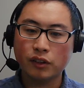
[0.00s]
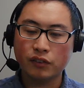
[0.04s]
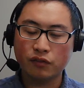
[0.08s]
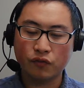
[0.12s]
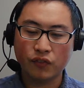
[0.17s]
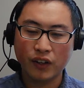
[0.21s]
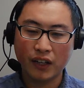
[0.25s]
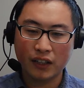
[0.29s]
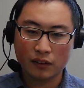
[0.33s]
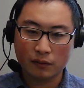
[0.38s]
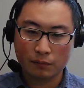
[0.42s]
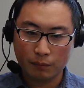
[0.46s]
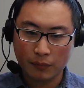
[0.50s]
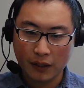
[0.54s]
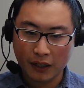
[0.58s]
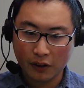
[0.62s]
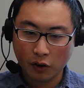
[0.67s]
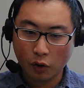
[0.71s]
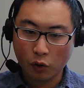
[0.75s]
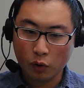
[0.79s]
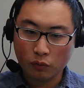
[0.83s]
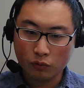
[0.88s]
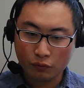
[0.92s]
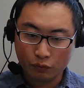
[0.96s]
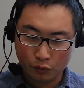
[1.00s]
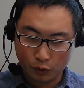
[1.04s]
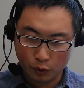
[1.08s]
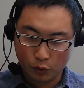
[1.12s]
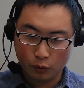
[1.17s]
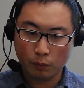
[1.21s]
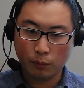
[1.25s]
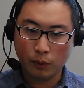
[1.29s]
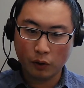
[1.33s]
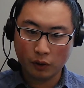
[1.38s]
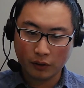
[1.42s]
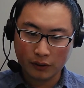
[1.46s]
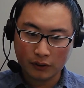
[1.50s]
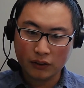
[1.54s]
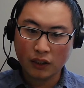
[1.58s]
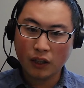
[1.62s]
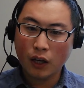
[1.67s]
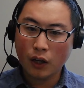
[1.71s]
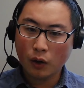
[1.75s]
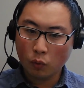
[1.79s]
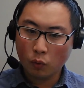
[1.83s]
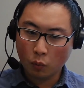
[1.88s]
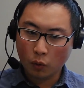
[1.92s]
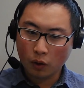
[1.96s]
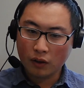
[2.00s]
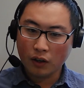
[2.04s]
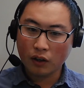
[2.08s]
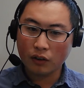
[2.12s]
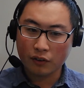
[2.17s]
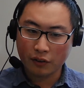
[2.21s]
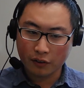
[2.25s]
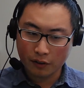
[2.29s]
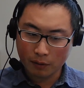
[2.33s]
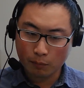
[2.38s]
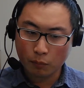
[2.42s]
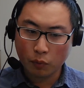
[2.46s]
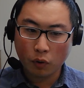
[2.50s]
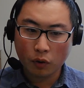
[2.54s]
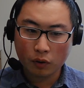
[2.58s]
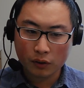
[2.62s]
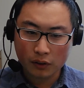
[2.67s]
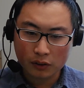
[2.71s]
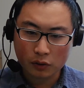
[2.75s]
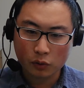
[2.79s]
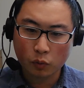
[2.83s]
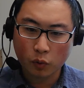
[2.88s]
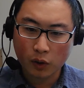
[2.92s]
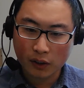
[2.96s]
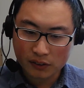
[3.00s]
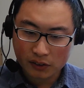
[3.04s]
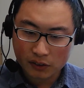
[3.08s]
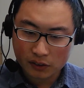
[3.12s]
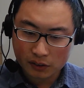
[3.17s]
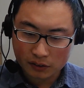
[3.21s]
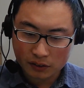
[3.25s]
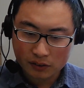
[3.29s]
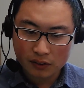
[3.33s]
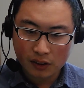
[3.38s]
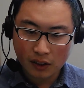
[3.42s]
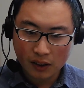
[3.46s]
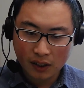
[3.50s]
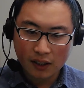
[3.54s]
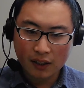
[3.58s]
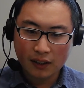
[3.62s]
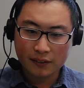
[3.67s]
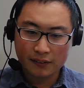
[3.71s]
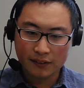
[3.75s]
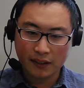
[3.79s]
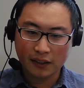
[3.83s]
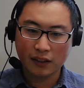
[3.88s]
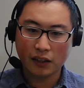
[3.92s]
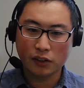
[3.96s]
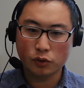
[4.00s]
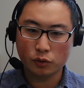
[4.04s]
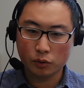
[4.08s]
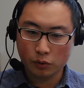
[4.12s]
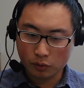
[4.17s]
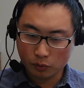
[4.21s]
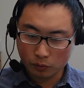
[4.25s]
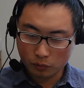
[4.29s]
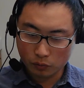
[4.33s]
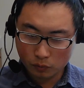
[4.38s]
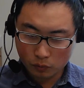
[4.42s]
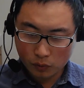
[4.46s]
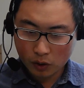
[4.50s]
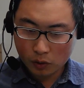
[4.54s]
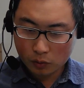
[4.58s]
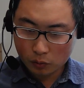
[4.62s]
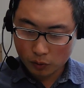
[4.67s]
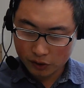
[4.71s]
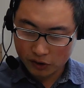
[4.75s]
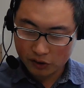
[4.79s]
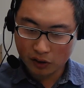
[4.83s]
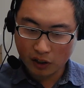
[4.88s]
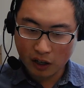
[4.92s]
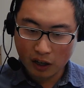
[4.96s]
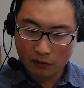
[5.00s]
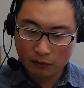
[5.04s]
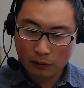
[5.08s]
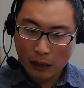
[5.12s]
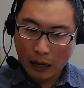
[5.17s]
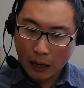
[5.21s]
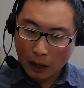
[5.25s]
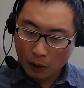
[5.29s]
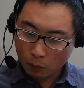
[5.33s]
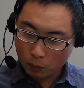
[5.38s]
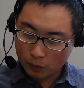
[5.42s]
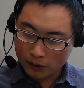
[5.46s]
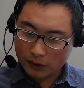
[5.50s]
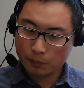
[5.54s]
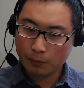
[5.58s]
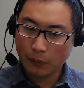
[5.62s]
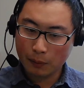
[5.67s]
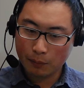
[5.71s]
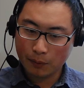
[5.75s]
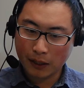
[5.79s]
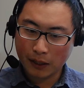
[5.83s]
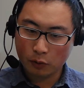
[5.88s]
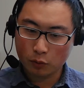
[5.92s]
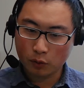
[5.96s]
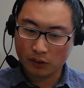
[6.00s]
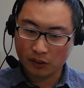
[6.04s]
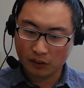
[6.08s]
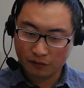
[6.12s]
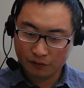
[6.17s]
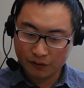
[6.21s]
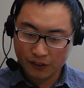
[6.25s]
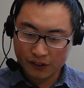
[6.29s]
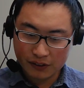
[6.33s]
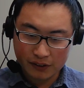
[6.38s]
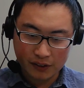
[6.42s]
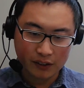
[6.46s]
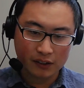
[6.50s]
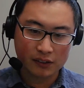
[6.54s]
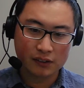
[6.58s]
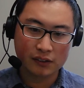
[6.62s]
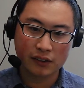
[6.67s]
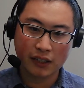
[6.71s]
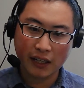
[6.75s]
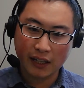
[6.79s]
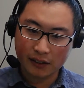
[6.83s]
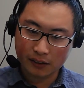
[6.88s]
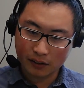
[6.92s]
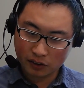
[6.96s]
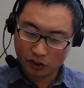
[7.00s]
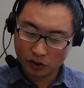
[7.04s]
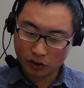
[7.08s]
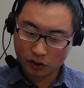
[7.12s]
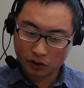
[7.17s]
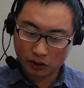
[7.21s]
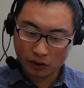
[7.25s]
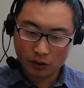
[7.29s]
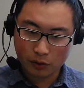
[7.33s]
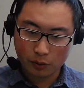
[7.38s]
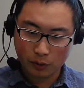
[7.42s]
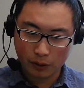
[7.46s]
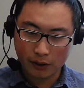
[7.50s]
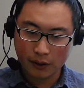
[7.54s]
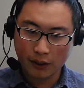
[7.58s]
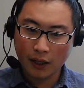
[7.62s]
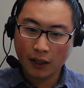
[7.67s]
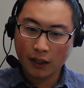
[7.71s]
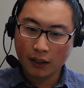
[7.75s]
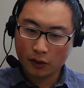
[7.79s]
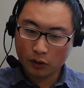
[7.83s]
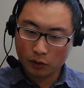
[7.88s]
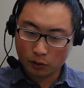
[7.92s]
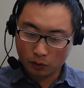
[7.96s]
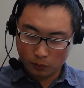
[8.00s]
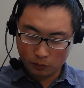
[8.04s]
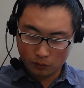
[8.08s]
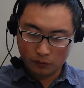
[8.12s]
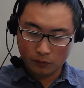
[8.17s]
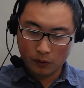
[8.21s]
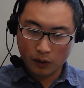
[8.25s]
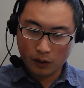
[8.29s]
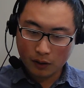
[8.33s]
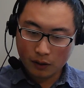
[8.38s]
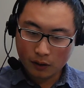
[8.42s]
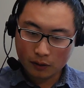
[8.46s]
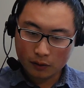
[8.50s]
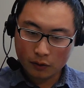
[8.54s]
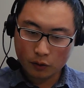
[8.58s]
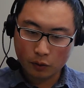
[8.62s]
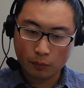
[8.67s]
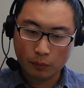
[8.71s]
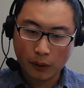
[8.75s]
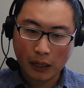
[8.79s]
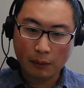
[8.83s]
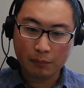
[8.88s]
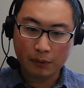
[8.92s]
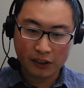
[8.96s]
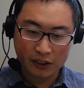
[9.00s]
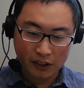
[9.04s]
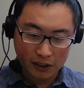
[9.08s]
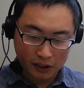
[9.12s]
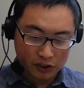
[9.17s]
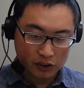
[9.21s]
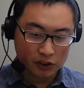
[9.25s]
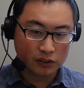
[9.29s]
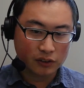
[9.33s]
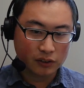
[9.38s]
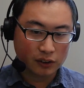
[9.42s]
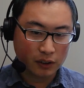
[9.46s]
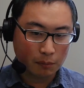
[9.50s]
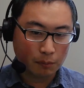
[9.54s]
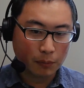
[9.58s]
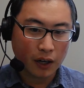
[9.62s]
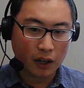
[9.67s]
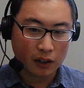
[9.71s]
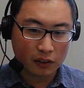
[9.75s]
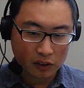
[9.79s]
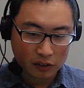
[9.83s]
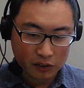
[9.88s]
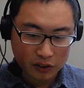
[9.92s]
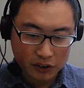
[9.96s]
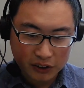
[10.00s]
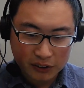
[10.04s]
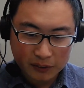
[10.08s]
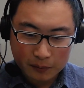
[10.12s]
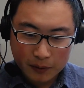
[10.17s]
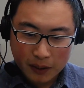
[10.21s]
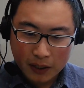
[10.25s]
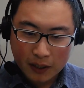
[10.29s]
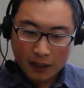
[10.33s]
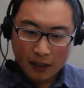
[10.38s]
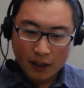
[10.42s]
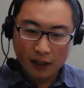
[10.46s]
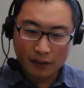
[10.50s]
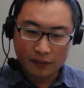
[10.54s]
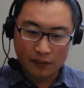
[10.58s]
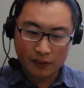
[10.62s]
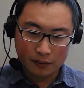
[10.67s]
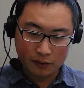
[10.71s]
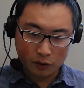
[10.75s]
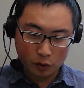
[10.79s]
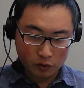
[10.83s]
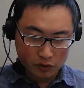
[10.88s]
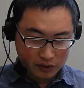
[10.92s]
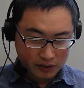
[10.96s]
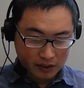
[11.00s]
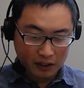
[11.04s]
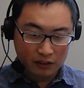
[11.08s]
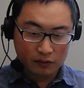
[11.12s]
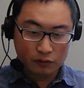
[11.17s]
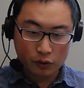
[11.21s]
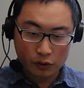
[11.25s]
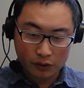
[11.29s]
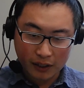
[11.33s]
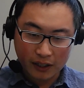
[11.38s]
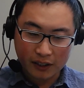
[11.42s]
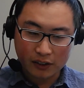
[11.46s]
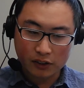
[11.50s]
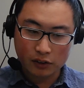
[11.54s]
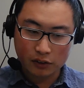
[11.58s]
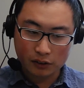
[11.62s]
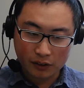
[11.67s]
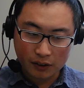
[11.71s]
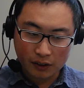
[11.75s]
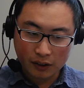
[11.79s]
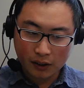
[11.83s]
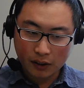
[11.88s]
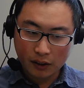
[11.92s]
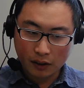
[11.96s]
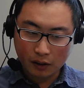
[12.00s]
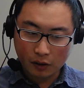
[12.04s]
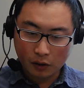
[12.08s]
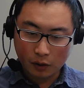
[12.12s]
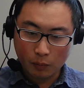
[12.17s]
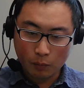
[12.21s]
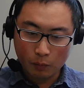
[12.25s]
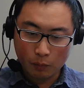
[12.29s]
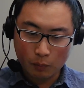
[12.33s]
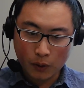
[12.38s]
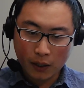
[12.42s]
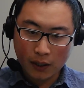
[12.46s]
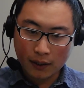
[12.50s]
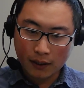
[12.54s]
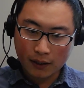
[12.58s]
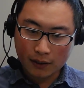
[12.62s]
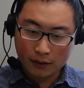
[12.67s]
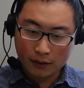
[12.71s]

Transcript: to develop my own viewpoint. What are the important questions that I should resolve with my background in physics and engineering to to applications in biology? I think Stanford actually um,